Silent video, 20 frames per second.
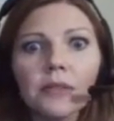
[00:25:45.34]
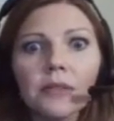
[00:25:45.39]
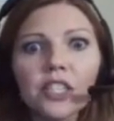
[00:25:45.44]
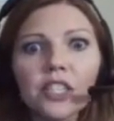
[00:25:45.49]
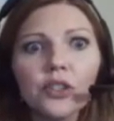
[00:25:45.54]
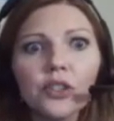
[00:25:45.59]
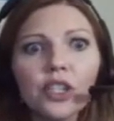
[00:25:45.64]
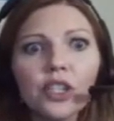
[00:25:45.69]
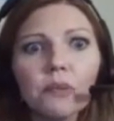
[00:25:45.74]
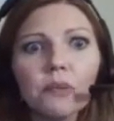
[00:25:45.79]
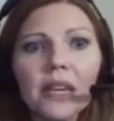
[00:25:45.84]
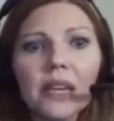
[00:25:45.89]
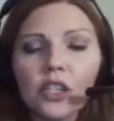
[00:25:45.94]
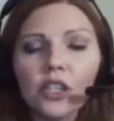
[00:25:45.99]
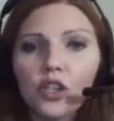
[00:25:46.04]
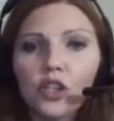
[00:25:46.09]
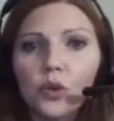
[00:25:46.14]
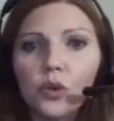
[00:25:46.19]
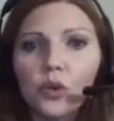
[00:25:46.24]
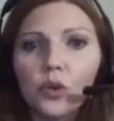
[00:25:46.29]
So just
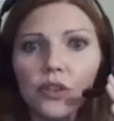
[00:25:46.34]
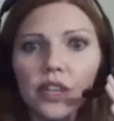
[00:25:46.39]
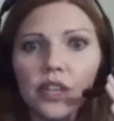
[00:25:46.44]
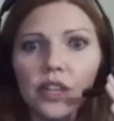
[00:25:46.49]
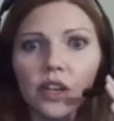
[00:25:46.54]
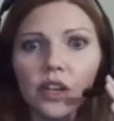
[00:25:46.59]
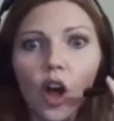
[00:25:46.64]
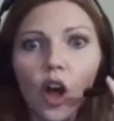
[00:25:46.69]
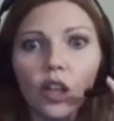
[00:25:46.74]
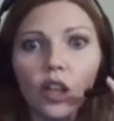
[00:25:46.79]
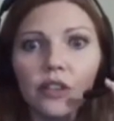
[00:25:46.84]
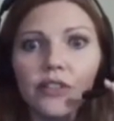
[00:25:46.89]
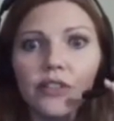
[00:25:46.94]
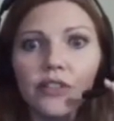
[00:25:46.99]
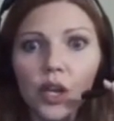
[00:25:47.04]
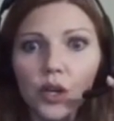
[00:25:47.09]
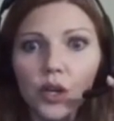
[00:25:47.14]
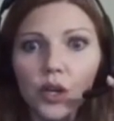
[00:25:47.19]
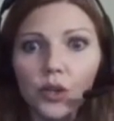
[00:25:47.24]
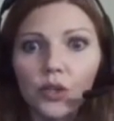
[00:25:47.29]
make sure that all
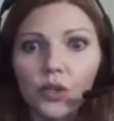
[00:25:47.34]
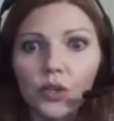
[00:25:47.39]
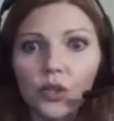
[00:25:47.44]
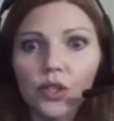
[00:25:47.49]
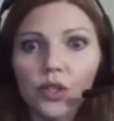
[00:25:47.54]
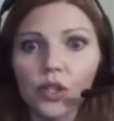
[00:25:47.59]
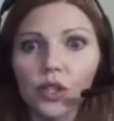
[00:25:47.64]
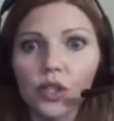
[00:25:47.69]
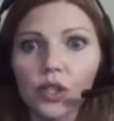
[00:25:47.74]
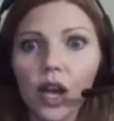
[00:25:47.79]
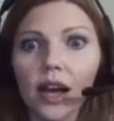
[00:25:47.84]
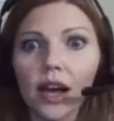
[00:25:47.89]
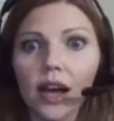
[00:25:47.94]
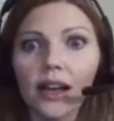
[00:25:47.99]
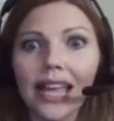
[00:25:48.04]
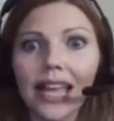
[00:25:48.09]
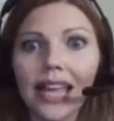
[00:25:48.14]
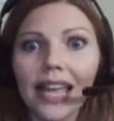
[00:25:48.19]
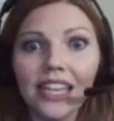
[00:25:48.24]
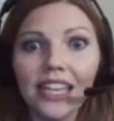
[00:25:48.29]
of those
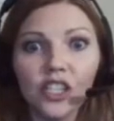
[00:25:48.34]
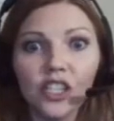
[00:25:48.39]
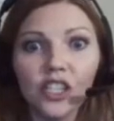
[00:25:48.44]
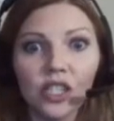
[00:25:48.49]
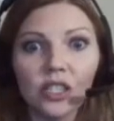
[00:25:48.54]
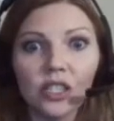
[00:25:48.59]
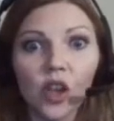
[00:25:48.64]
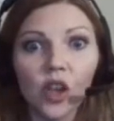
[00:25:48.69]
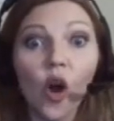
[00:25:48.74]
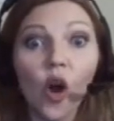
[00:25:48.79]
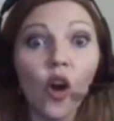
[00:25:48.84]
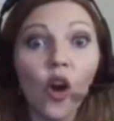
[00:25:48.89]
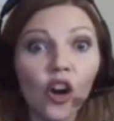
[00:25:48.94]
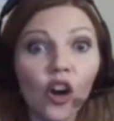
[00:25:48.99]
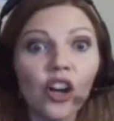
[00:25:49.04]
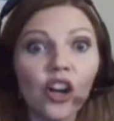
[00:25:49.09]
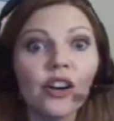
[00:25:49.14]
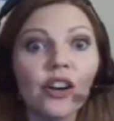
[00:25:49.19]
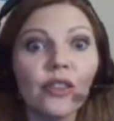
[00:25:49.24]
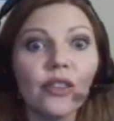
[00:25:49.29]
ages
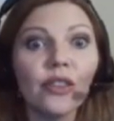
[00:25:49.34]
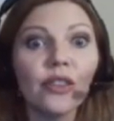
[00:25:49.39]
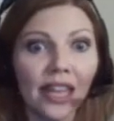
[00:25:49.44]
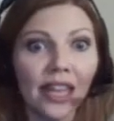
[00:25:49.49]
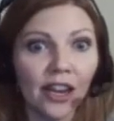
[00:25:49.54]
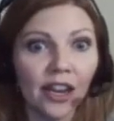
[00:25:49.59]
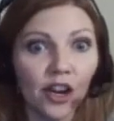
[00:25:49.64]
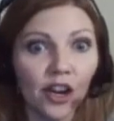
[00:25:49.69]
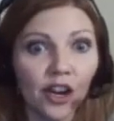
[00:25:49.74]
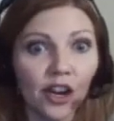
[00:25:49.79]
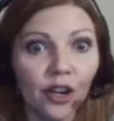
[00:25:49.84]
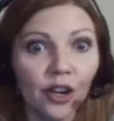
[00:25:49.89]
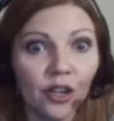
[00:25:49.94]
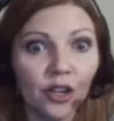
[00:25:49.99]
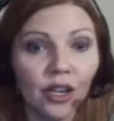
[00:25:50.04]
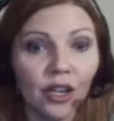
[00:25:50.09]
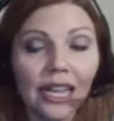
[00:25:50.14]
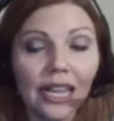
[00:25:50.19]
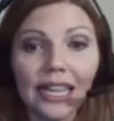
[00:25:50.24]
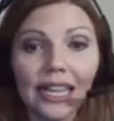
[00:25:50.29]
are there.
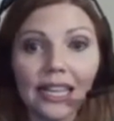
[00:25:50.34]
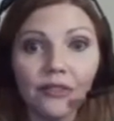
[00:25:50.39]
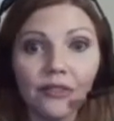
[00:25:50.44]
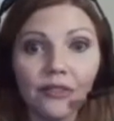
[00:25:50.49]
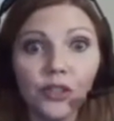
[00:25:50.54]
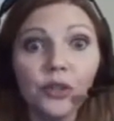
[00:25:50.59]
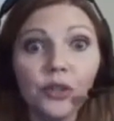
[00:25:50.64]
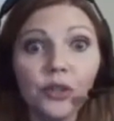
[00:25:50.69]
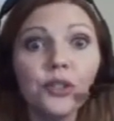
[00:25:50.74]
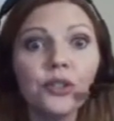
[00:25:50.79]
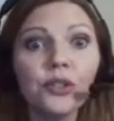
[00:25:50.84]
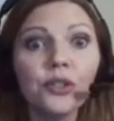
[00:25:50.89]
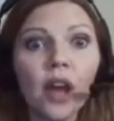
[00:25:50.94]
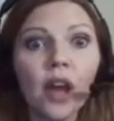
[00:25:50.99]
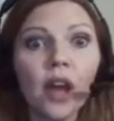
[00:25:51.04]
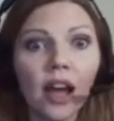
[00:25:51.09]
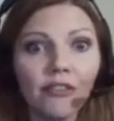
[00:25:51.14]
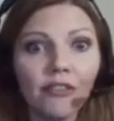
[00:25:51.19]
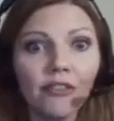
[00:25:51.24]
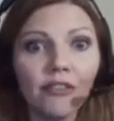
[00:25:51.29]
If you do
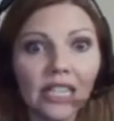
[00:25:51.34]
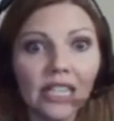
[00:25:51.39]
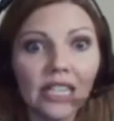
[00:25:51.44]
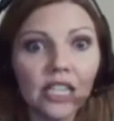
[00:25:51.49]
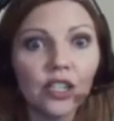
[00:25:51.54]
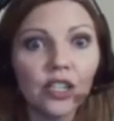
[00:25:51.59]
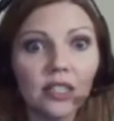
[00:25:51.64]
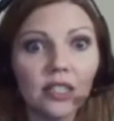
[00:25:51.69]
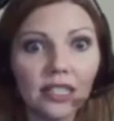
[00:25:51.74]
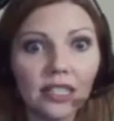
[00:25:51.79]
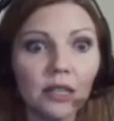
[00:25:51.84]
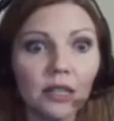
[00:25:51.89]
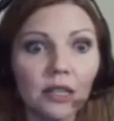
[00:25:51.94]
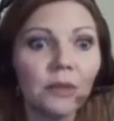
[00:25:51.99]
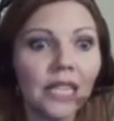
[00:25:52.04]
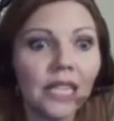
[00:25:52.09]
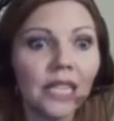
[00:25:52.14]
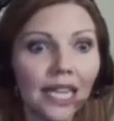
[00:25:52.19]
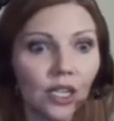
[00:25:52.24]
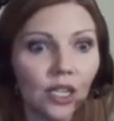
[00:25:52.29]
not finish the
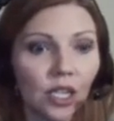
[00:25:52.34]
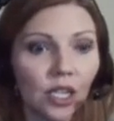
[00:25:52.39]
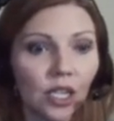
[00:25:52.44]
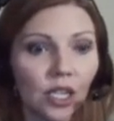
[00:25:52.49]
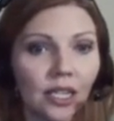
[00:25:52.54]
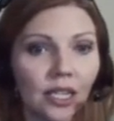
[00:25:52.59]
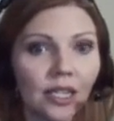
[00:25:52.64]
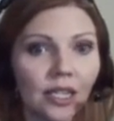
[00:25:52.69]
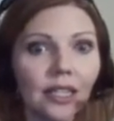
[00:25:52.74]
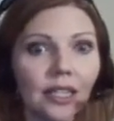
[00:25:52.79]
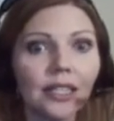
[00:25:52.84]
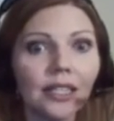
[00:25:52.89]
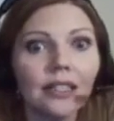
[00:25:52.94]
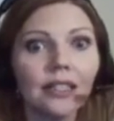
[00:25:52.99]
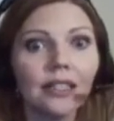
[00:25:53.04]
simulation,